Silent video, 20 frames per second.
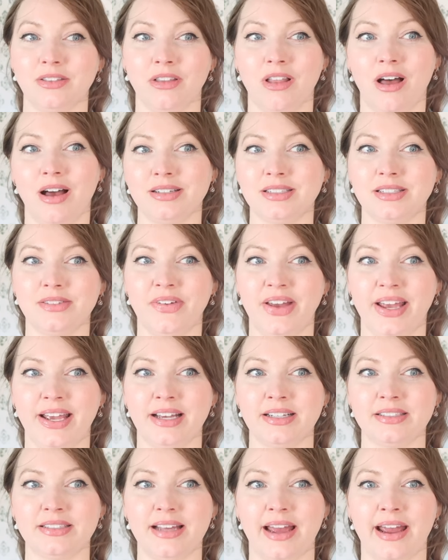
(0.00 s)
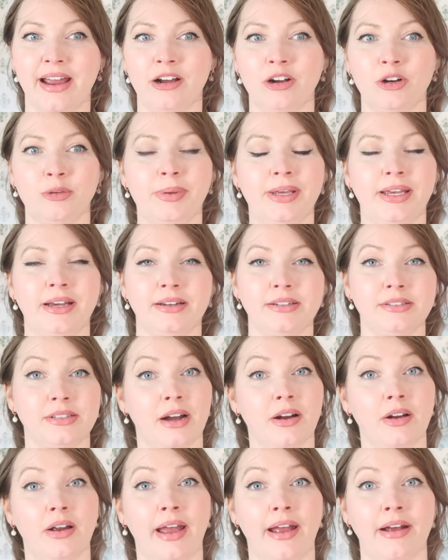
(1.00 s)
Las Vegas air because
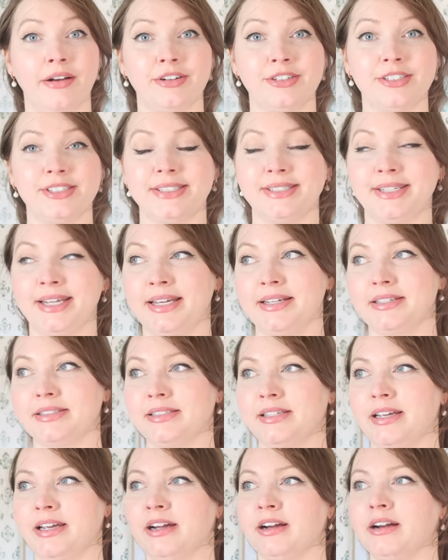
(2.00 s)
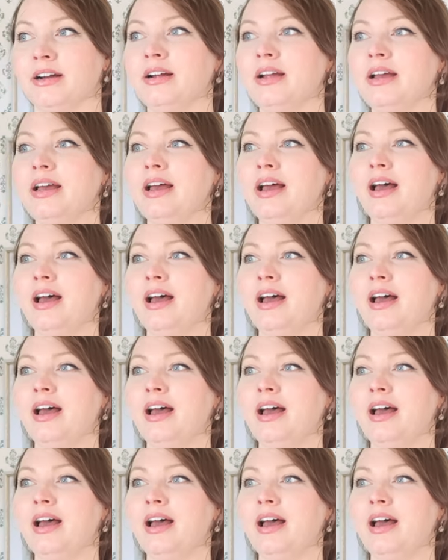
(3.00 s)
our air stinks here.